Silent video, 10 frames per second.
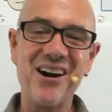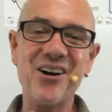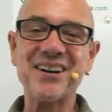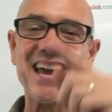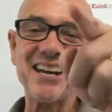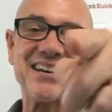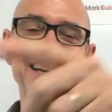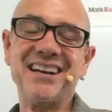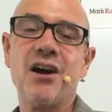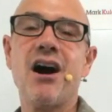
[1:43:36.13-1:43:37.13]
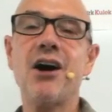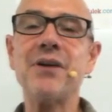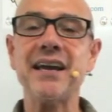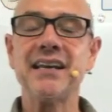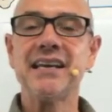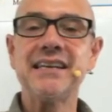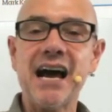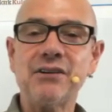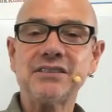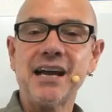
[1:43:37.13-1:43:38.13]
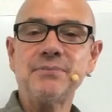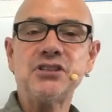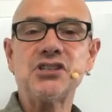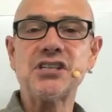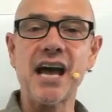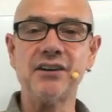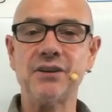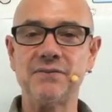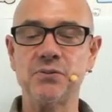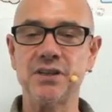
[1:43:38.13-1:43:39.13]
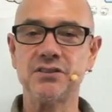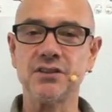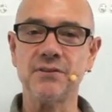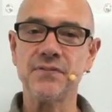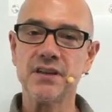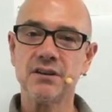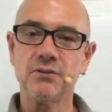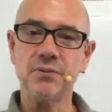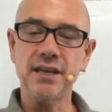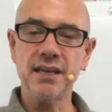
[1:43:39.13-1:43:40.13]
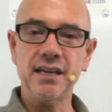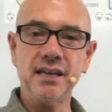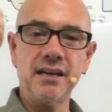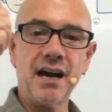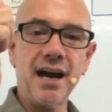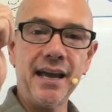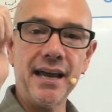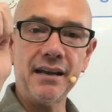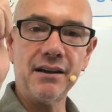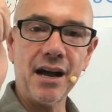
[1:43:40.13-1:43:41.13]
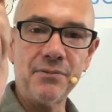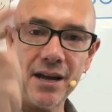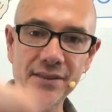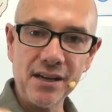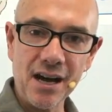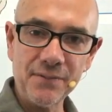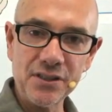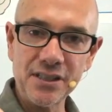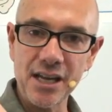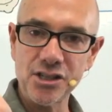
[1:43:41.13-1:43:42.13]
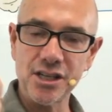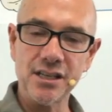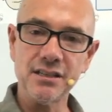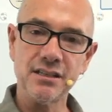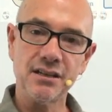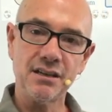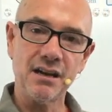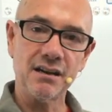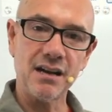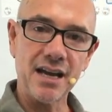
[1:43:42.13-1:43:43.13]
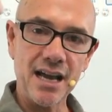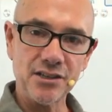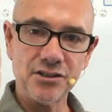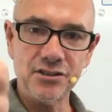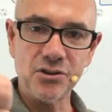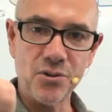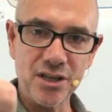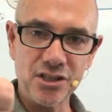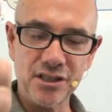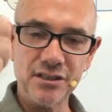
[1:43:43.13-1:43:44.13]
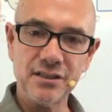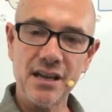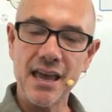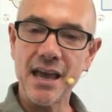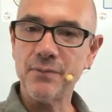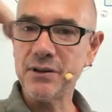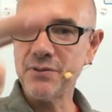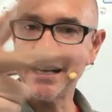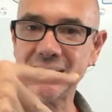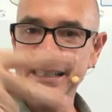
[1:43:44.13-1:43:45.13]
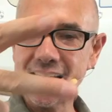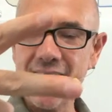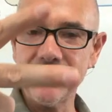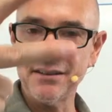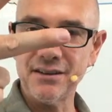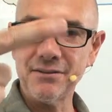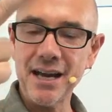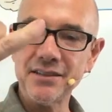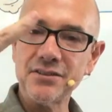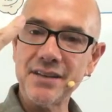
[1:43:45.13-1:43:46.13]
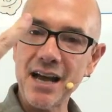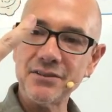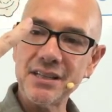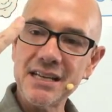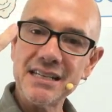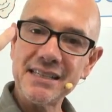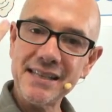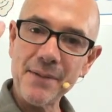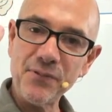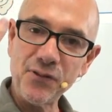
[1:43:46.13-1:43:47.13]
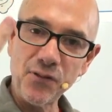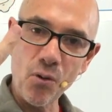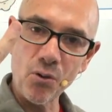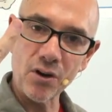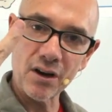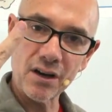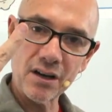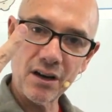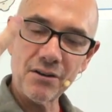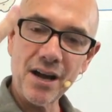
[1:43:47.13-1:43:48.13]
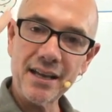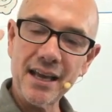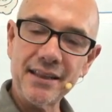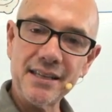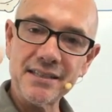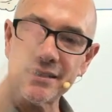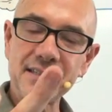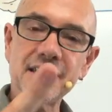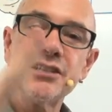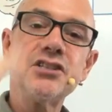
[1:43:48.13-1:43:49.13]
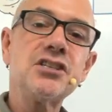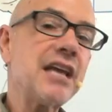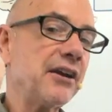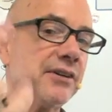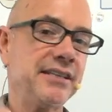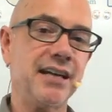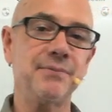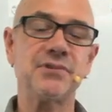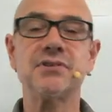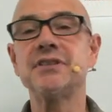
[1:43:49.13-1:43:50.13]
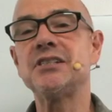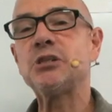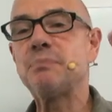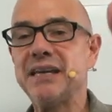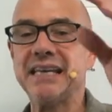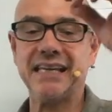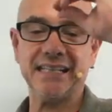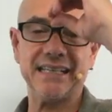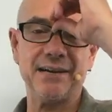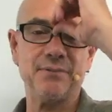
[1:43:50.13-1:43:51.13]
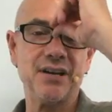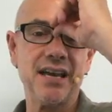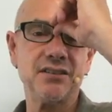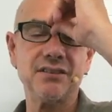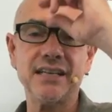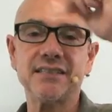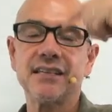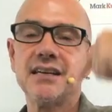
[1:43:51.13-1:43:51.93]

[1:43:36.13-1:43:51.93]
okay, good. All right, now it's time to shadow everyone. So we I I read the conversation. I asked you questions and we read it together. All right? So now it's step four. All right? And this is shadowing time. So this is speaking time. Okay? So let's